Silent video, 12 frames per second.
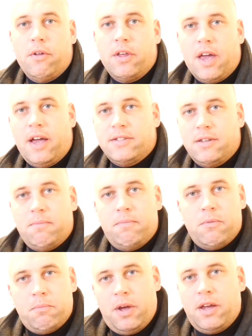the guys that
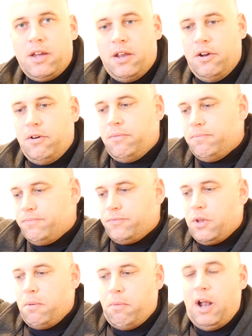
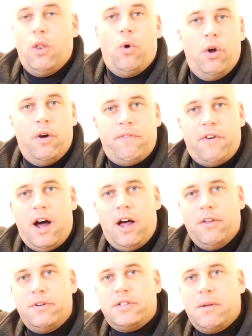my loyal
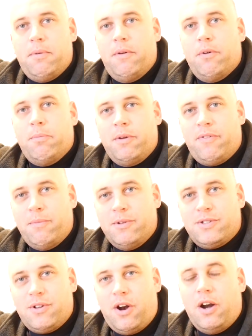followers that have been with me from the
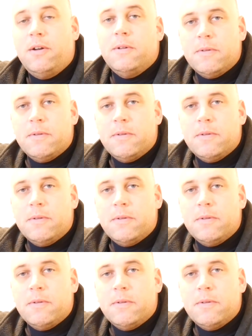start